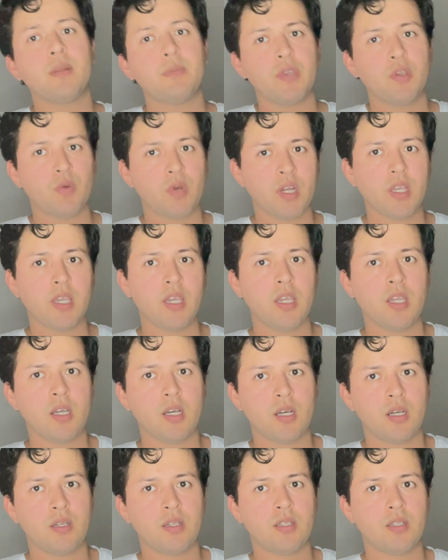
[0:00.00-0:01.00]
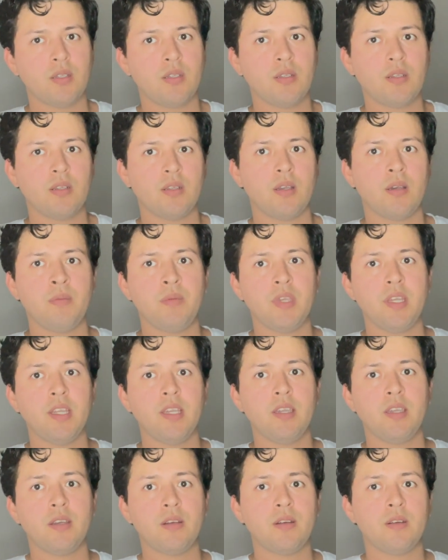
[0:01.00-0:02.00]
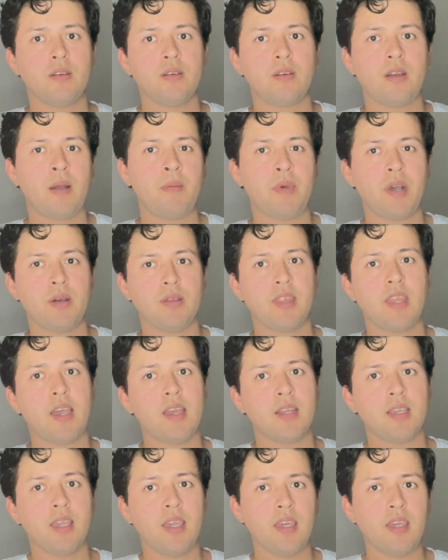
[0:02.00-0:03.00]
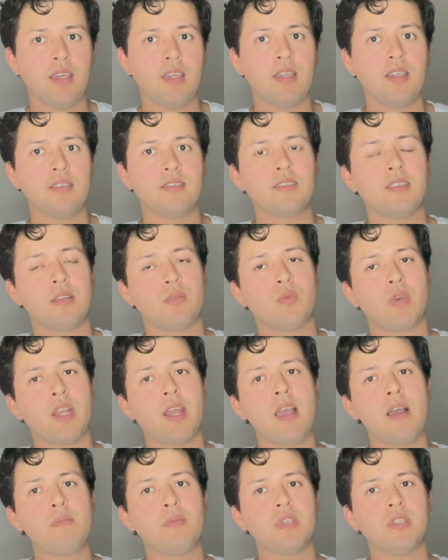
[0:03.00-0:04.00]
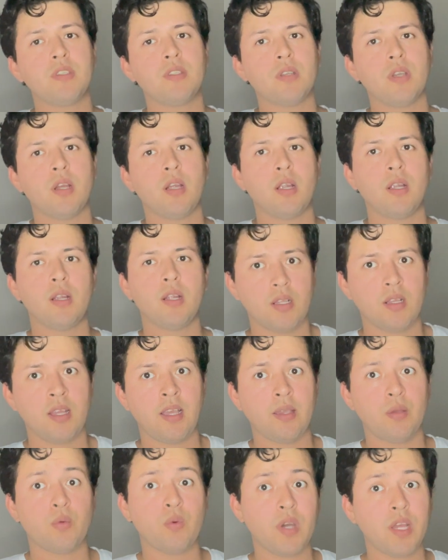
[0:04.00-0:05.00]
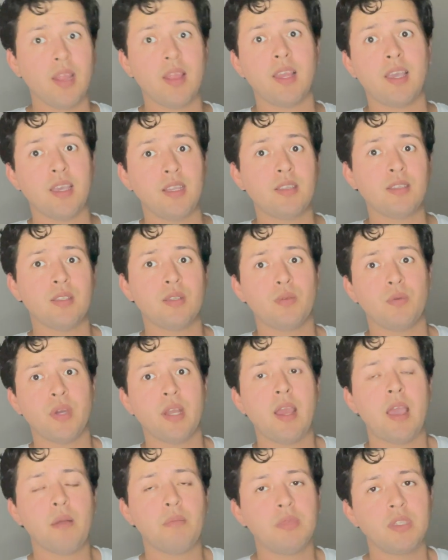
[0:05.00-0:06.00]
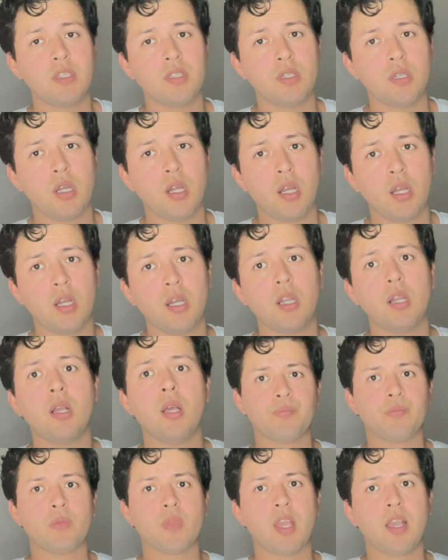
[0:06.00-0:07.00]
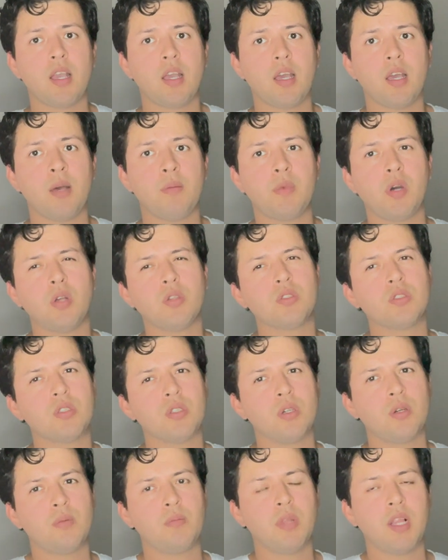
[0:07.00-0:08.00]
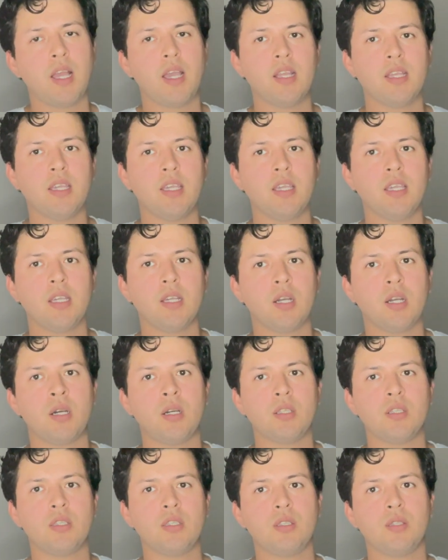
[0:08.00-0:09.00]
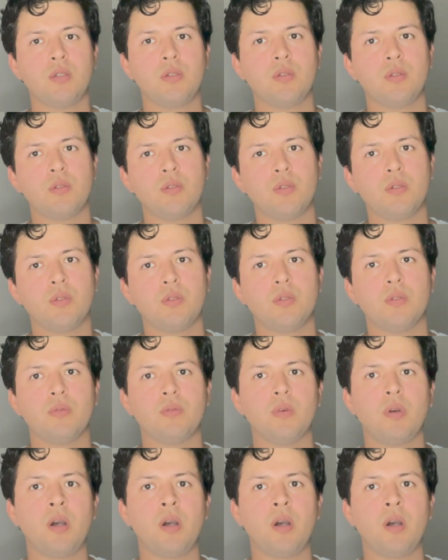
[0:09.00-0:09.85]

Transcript: to be working on a video about that case and what happened to her, like what led to what happened to her. I'm also planning on do